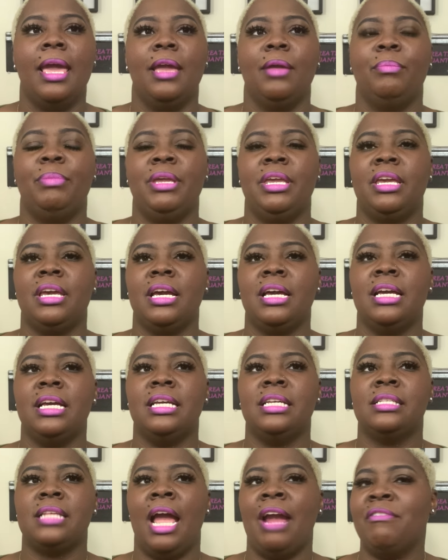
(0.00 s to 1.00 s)

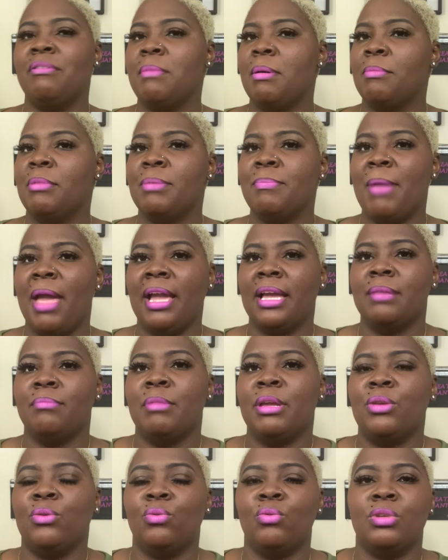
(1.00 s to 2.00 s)
because I remember Megan
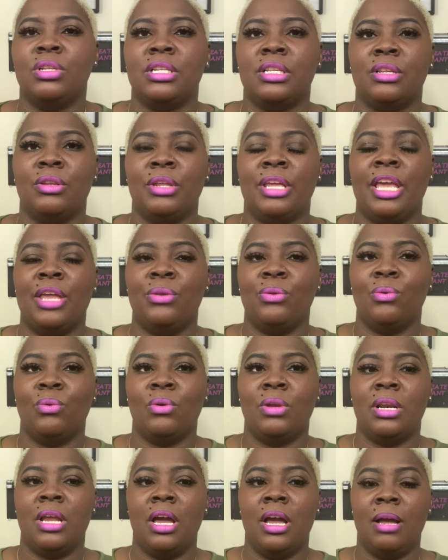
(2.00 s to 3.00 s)
getting on getting
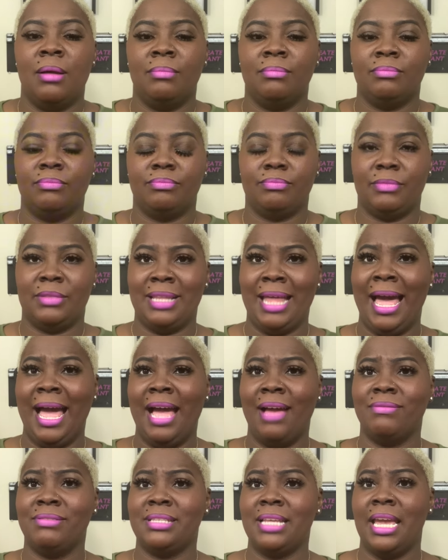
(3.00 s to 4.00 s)
on um
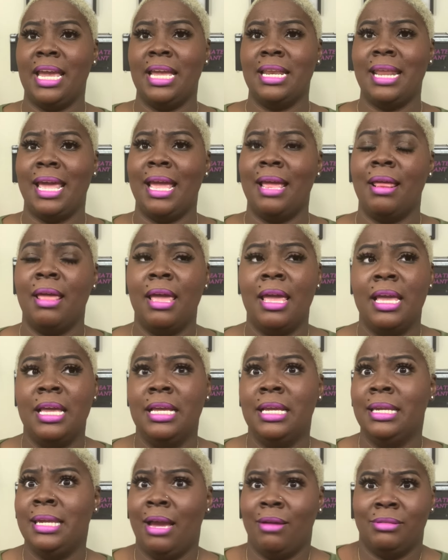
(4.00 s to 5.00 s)
live saying that
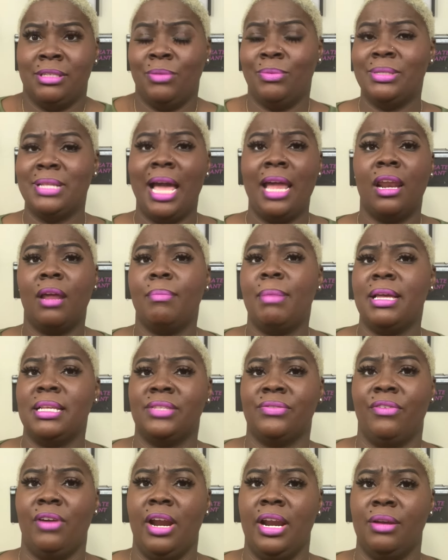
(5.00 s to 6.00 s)
Kelsey was not our
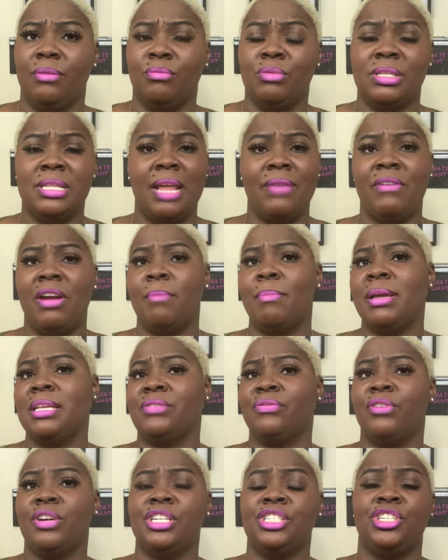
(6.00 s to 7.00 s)
best friend. Was never our
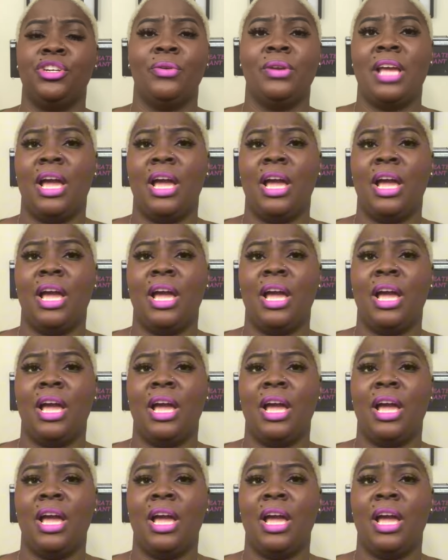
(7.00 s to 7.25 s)
best friend. She only